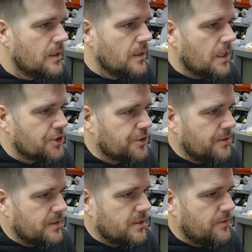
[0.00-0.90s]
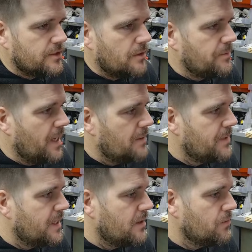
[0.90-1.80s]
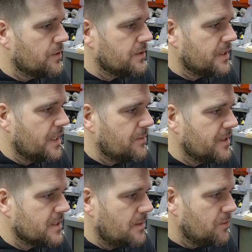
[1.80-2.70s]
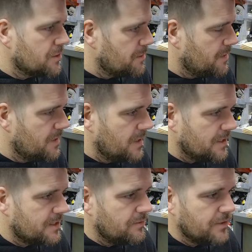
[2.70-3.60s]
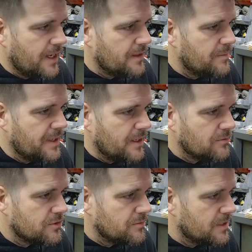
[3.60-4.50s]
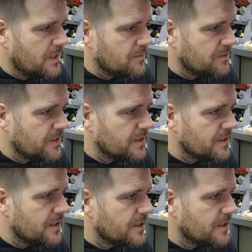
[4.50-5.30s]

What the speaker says: I should know this off the top of my head by now. I've worked on the Game Gears that much, but I still forget the pin out sometimes of things.